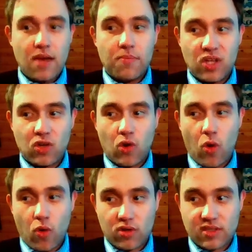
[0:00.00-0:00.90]

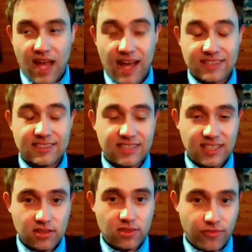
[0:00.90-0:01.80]
Because
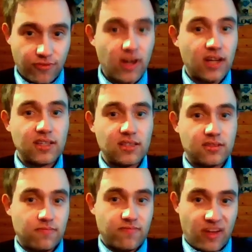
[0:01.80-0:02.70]
until you find
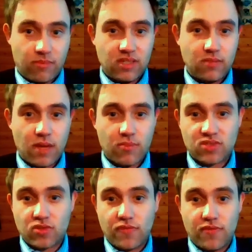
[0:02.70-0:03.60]
family
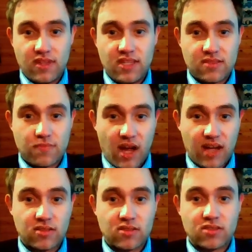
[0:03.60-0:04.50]
members of these
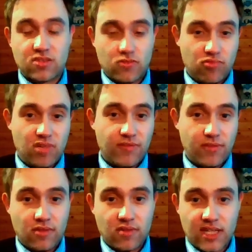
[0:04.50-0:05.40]
minors who live in the
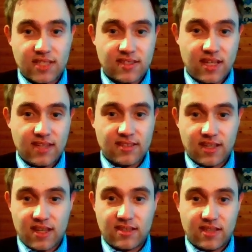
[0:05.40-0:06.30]
United States and
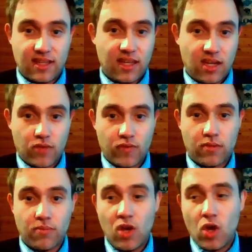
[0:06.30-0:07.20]
can take care of
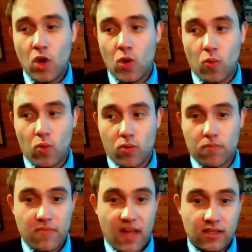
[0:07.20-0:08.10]
them, or
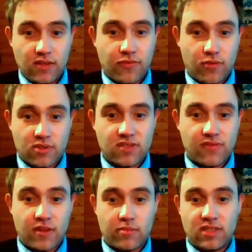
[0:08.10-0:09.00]
any foster
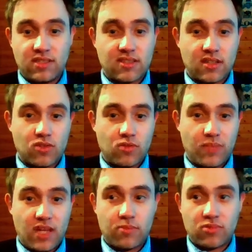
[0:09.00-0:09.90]
families that could
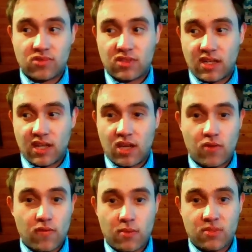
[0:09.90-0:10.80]
be able to take care
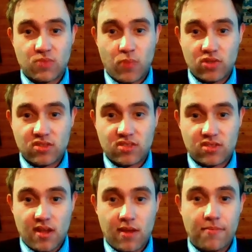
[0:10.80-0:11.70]
of them and sponsor
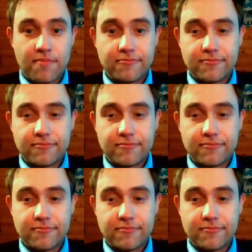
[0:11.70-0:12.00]
them,